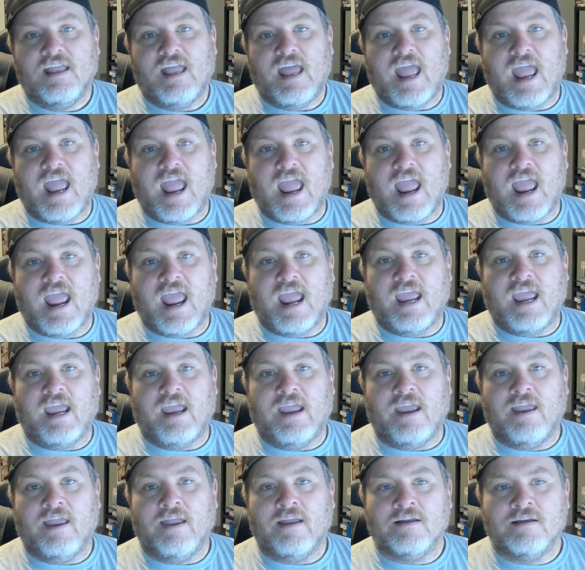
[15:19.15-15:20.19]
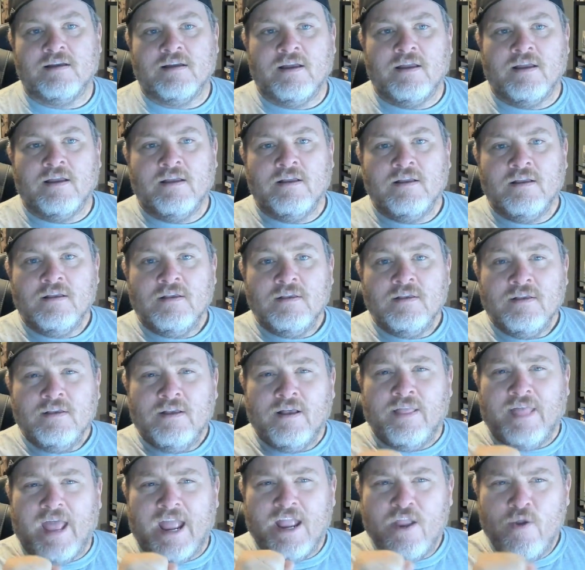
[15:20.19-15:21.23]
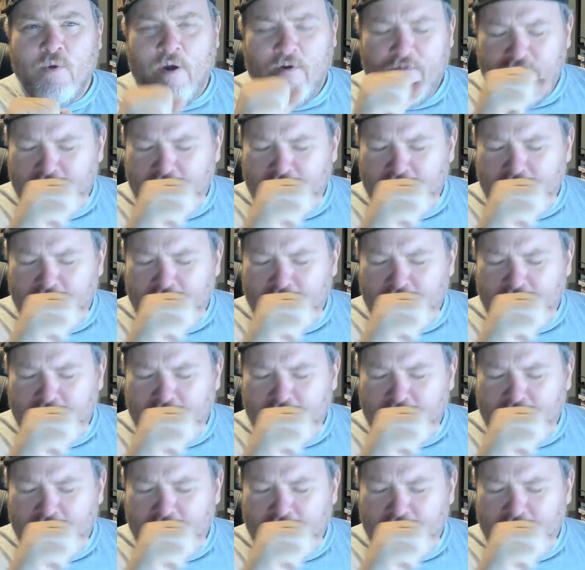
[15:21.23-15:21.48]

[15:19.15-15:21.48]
a they do a